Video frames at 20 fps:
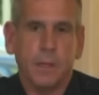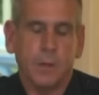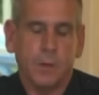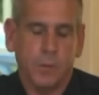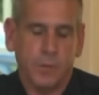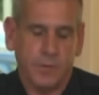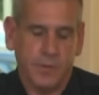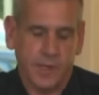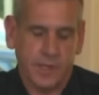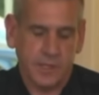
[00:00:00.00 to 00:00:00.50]

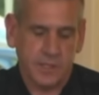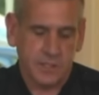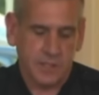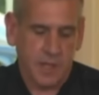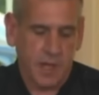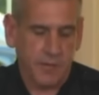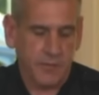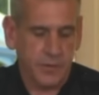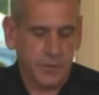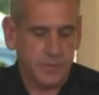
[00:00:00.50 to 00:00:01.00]
when they
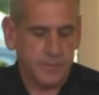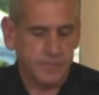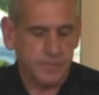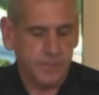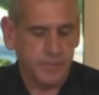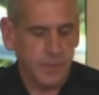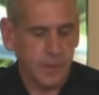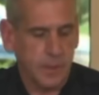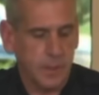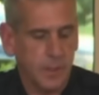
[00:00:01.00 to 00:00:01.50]
discovered
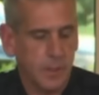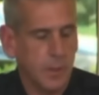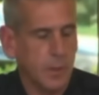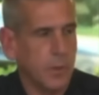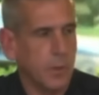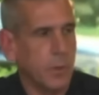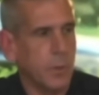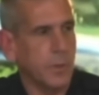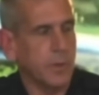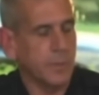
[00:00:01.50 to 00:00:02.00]

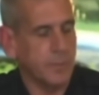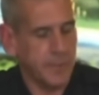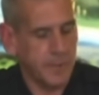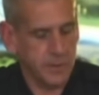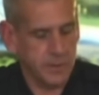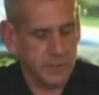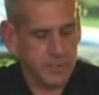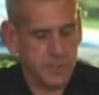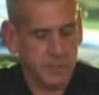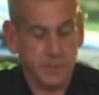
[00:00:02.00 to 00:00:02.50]
what
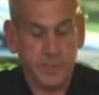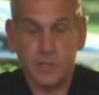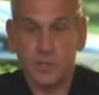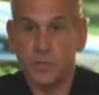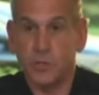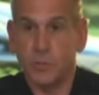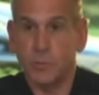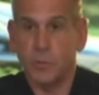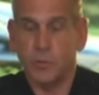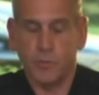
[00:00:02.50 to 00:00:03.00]
appears to be
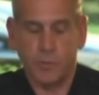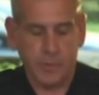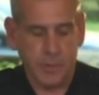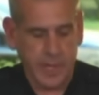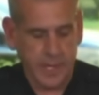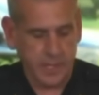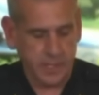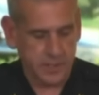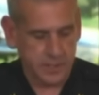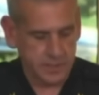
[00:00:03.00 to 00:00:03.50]
human
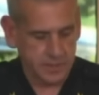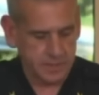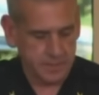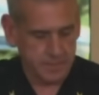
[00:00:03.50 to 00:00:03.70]
remains.